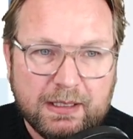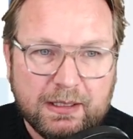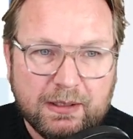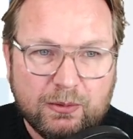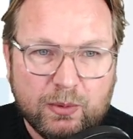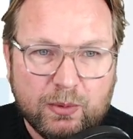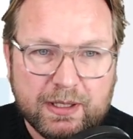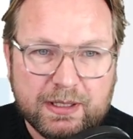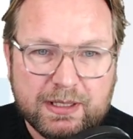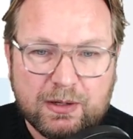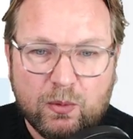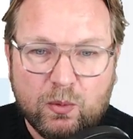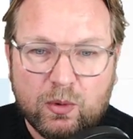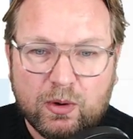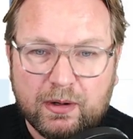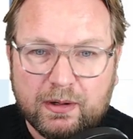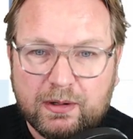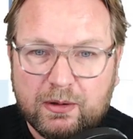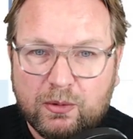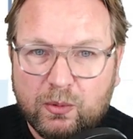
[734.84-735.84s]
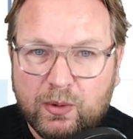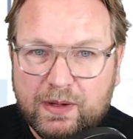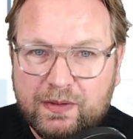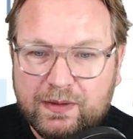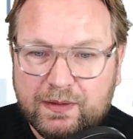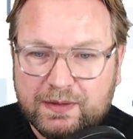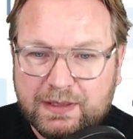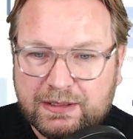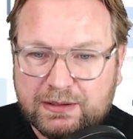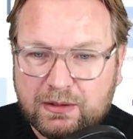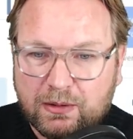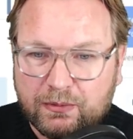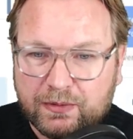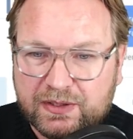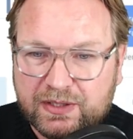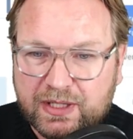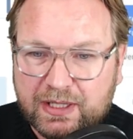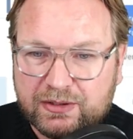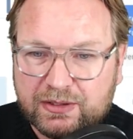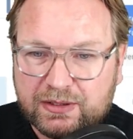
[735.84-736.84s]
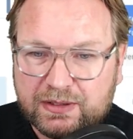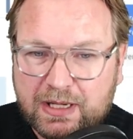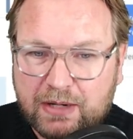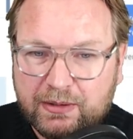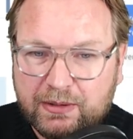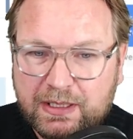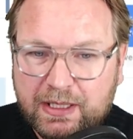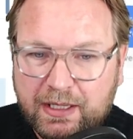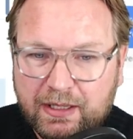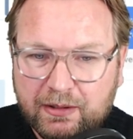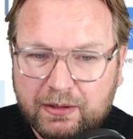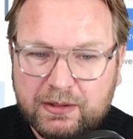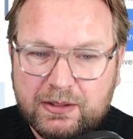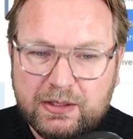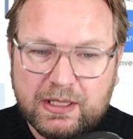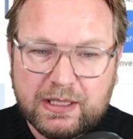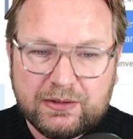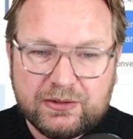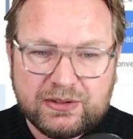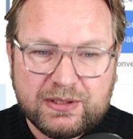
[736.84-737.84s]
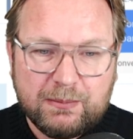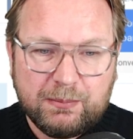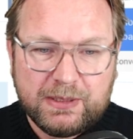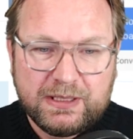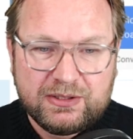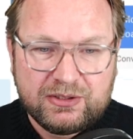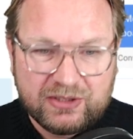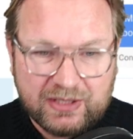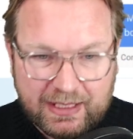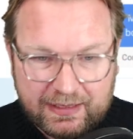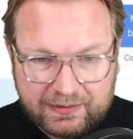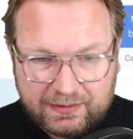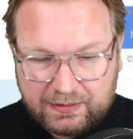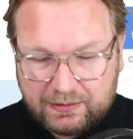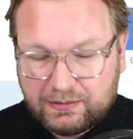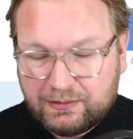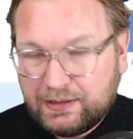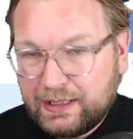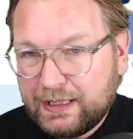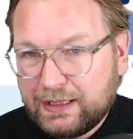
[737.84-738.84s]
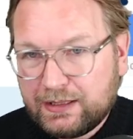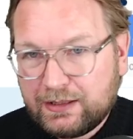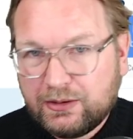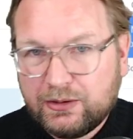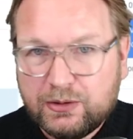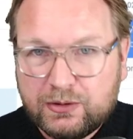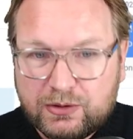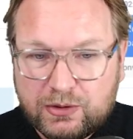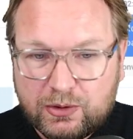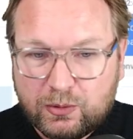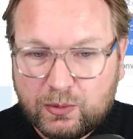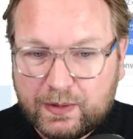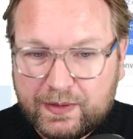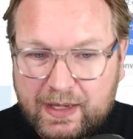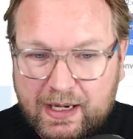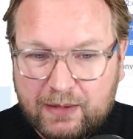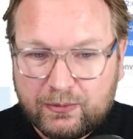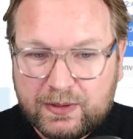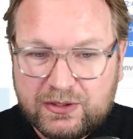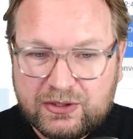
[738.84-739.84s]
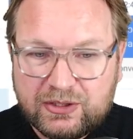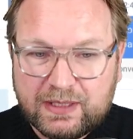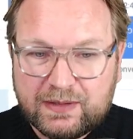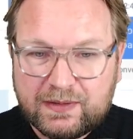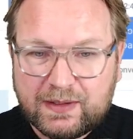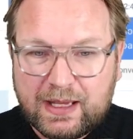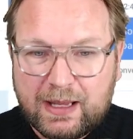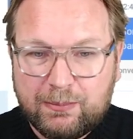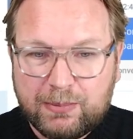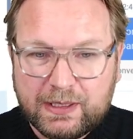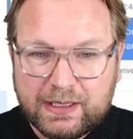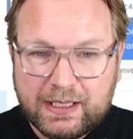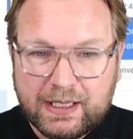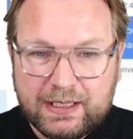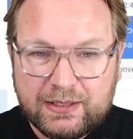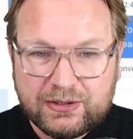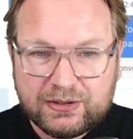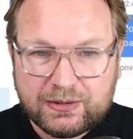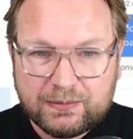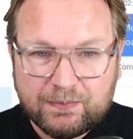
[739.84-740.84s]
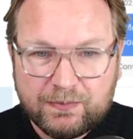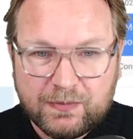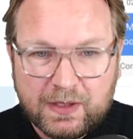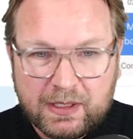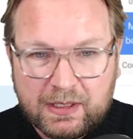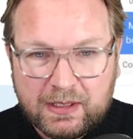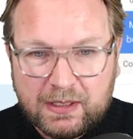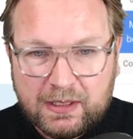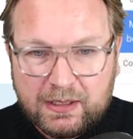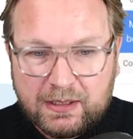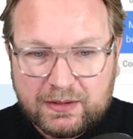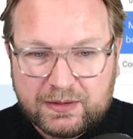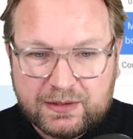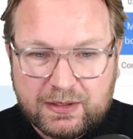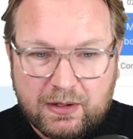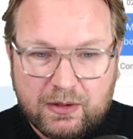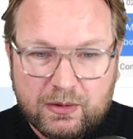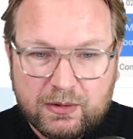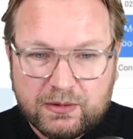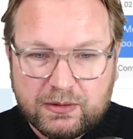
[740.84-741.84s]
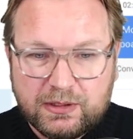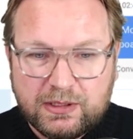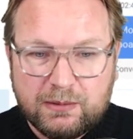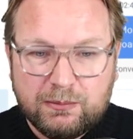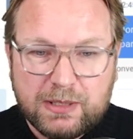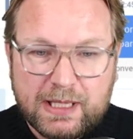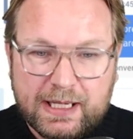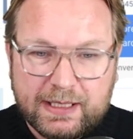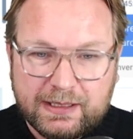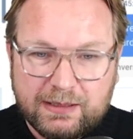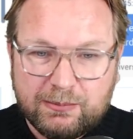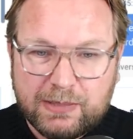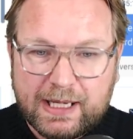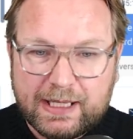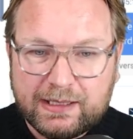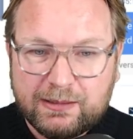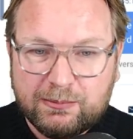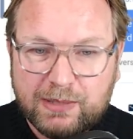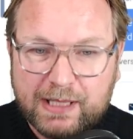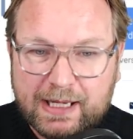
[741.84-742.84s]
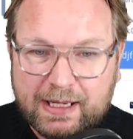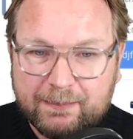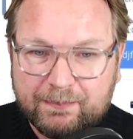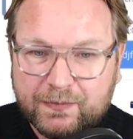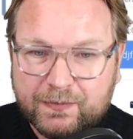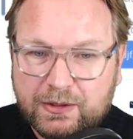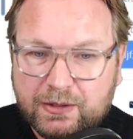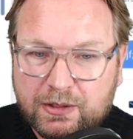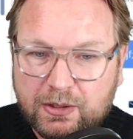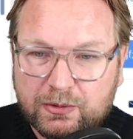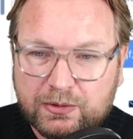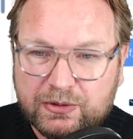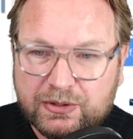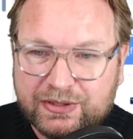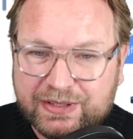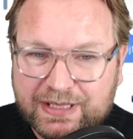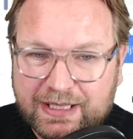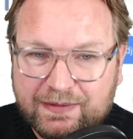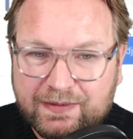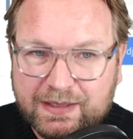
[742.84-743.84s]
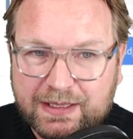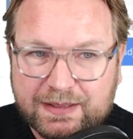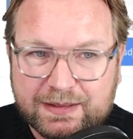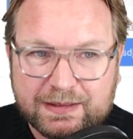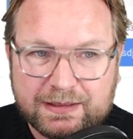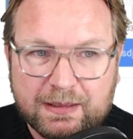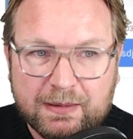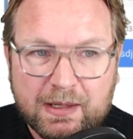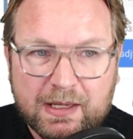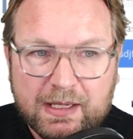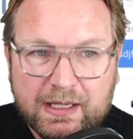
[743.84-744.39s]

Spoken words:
where you can work with these conversations. Now in here, you can simply chat like you do with every chat application. So you blah, blah, blah, you're going to send this.